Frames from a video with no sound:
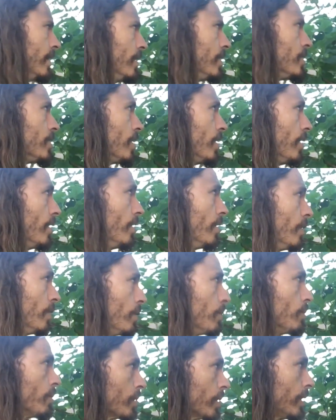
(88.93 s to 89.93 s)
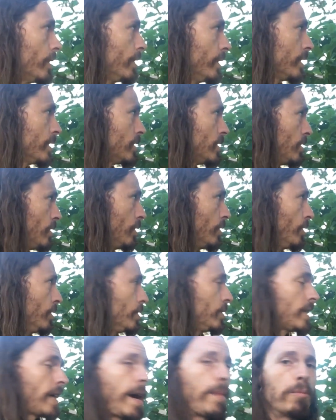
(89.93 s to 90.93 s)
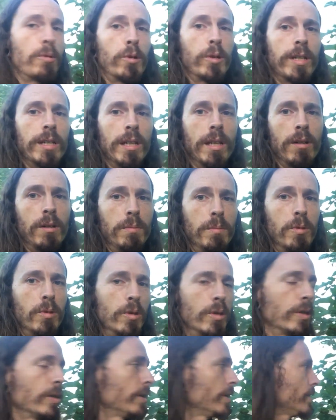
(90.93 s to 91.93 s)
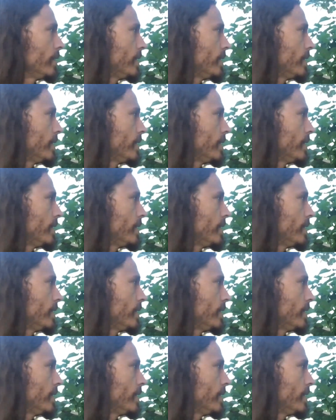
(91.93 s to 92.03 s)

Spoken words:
So we're going to top work it a little more